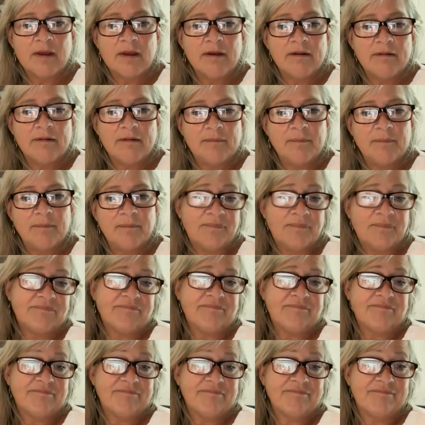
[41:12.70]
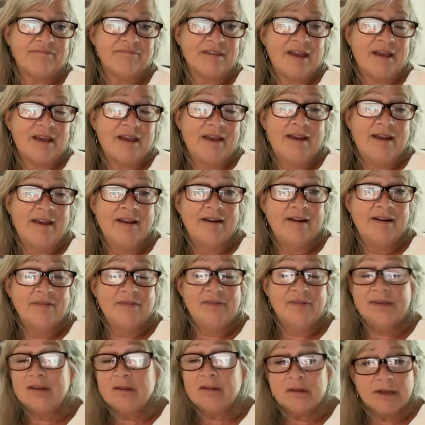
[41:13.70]
And
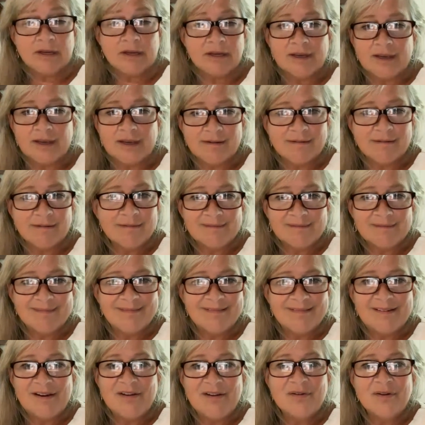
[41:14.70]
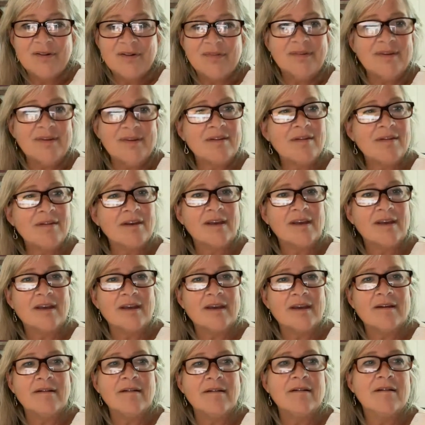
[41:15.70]
it's healing again. It's healing
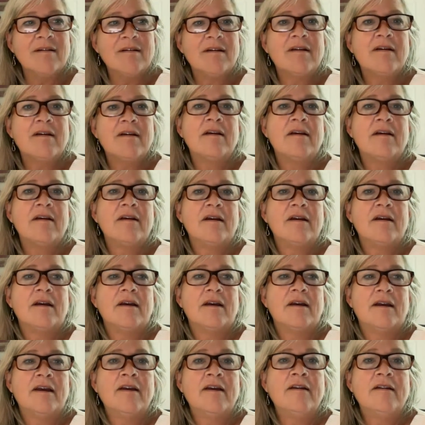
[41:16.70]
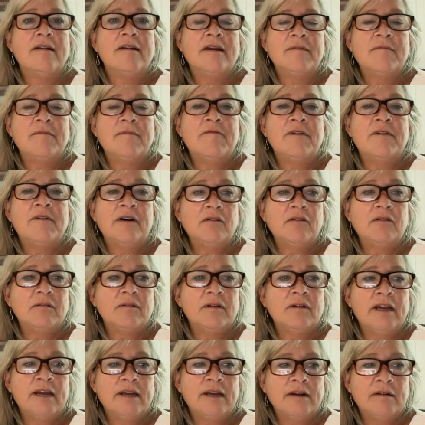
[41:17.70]
again. It
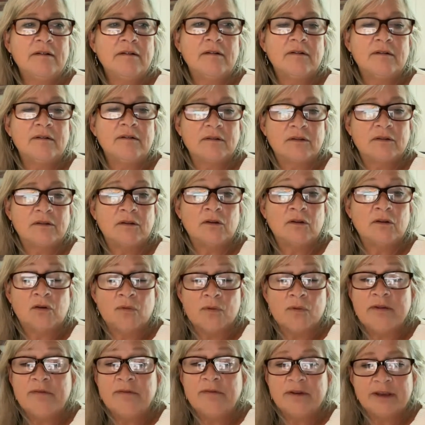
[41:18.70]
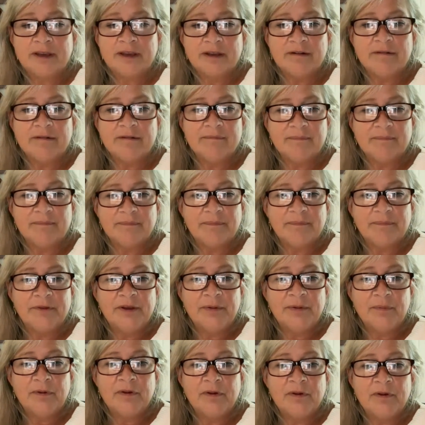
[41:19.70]
felt like the grief again.
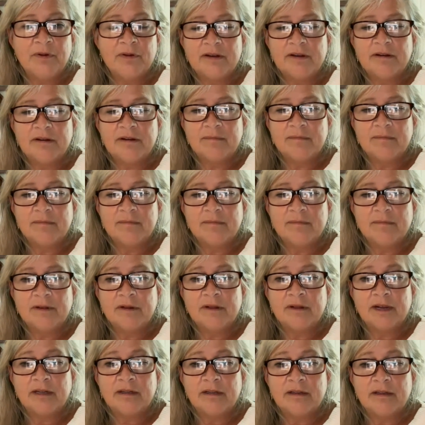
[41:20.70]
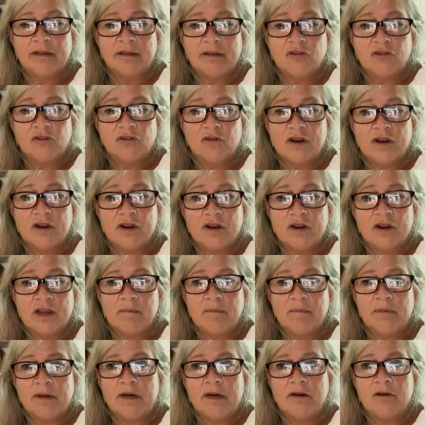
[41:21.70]
It really did. Like the
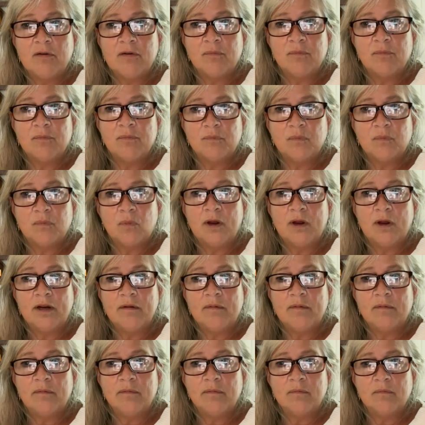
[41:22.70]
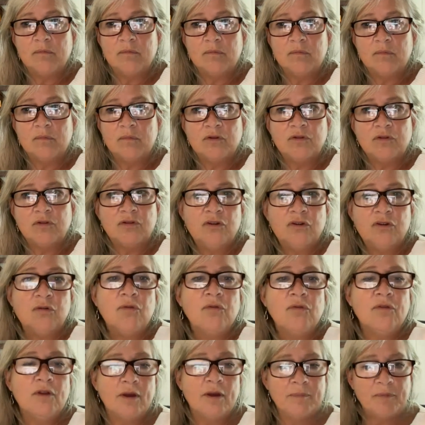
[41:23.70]
journey, went
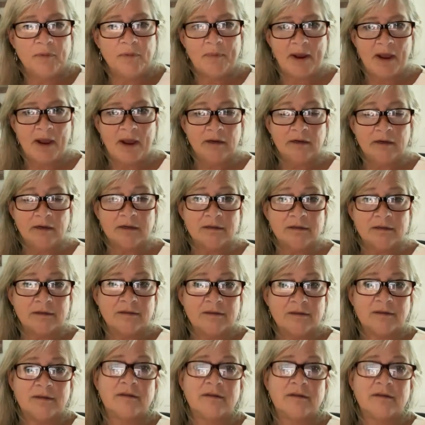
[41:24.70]
2 steps back.